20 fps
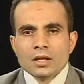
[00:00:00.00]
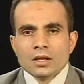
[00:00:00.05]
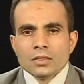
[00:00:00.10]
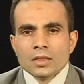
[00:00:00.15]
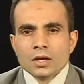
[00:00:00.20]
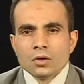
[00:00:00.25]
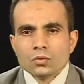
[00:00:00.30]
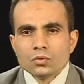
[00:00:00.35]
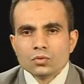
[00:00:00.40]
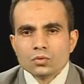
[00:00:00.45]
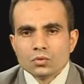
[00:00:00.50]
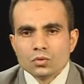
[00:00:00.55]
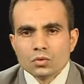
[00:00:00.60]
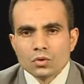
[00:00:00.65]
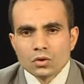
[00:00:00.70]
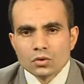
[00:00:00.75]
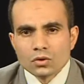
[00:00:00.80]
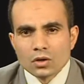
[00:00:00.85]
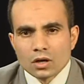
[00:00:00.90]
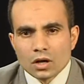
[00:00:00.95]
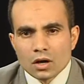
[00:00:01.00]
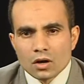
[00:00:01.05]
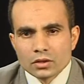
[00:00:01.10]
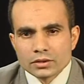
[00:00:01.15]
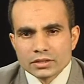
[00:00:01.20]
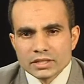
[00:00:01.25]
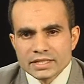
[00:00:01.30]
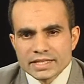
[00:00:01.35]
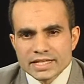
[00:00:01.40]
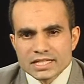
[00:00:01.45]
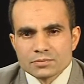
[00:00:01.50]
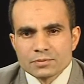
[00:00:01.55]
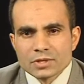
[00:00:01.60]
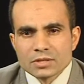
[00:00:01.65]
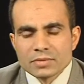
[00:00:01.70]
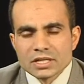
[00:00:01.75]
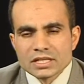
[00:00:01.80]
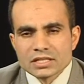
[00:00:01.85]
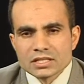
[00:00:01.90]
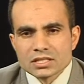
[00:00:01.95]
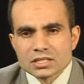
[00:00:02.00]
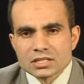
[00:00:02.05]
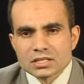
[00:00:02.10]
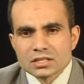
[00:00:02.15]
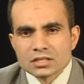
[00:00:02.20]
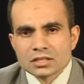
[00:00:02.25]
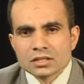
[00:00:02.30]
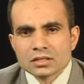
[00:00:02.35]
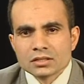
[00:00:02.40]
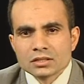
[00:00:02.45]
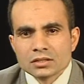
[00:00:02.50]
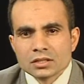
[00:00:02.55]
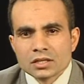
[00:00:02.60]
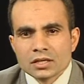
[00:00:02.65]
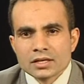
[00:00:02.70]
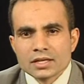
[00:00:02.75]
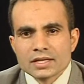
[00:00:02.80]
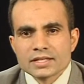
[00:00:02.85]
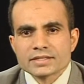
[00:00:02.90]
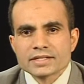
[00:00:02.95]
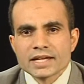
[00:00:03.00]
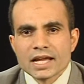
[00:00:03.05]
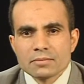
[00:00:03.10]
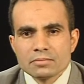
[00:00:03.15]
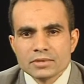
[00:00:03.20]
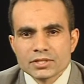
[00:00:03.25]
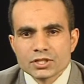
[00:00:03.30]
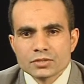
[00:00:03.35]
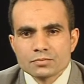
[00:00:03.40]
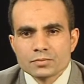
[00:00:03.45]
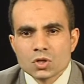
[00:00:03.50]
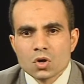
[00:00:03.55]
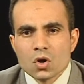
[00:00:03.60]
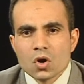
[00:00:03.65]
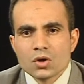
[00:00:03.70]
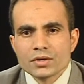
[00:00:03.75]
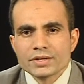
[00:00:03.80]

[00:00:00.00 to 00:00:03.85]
Now, these experiments establish beyond